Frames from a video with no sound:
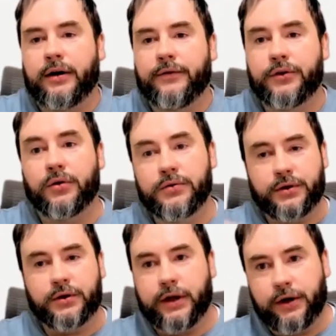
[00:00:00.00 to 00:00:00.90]
for
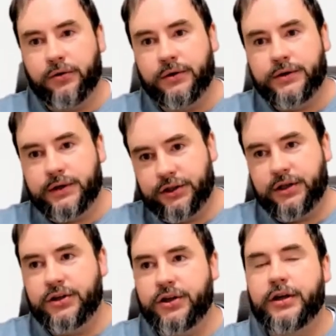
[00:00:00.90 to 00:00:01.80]
those like who is
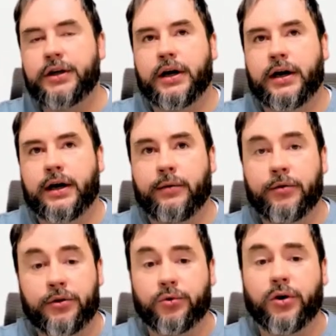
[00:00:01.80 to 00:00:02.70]
considering,
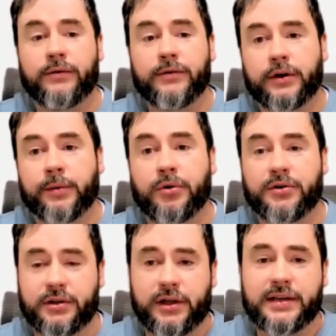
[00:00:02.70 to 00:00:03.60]
we will have
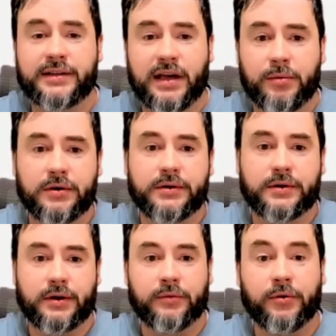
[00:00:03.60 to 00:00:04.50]
personalized demos,
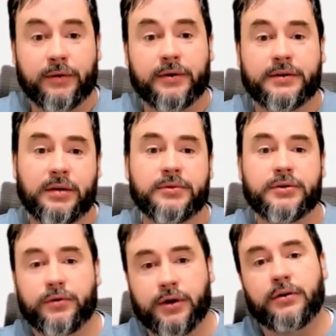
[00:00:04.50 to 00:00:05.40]
and we have a team
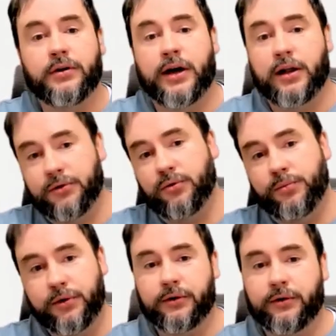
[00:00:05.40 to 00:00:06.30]
so can help you to
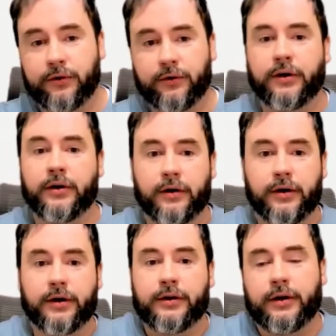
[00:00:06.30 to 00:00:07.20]
build
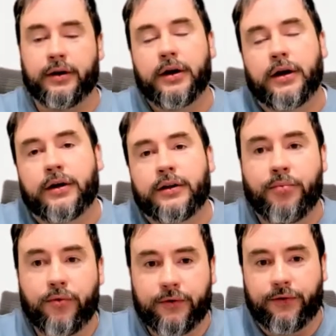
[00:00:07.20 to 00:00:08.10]

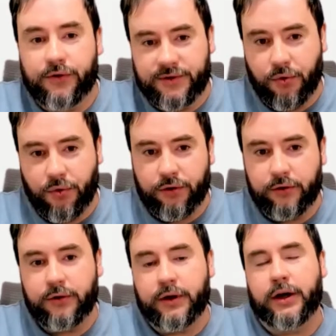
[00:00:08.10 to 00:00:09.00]
the first
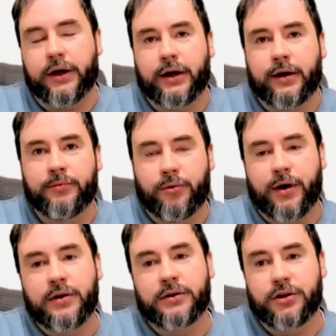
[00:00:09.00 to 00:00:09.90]
portal and
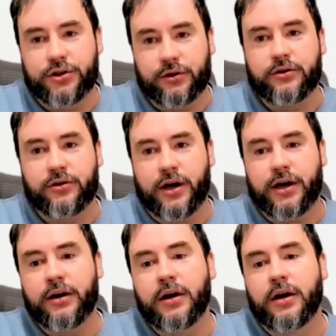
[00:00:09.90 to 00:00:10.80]
provide you additional
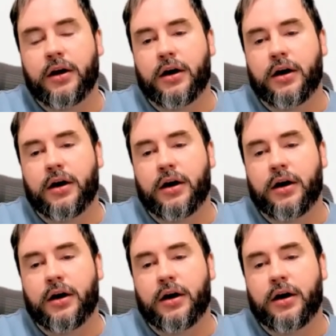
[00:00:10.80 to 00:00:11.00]
training.